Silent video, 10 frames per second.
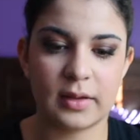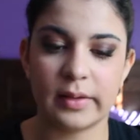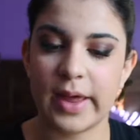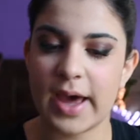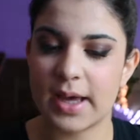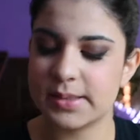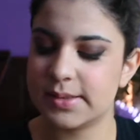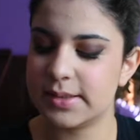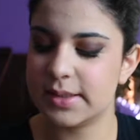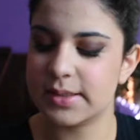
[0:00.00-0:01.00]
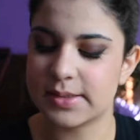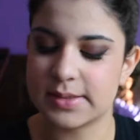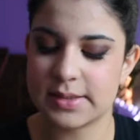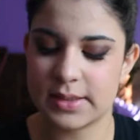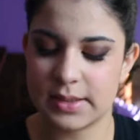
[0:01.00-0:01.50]
Last
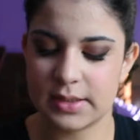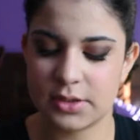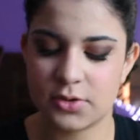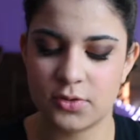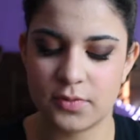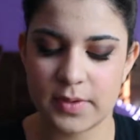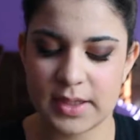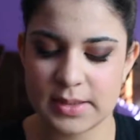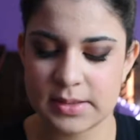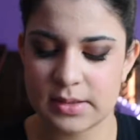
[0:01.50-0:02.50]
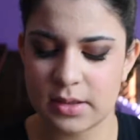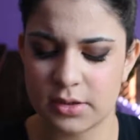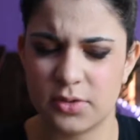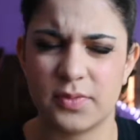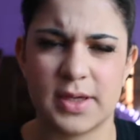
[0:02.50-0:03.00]
is the Too Faced,
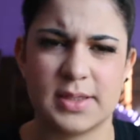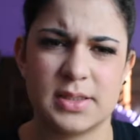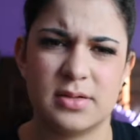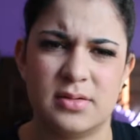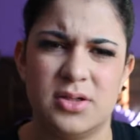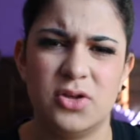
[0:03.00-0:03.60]
E.L.F.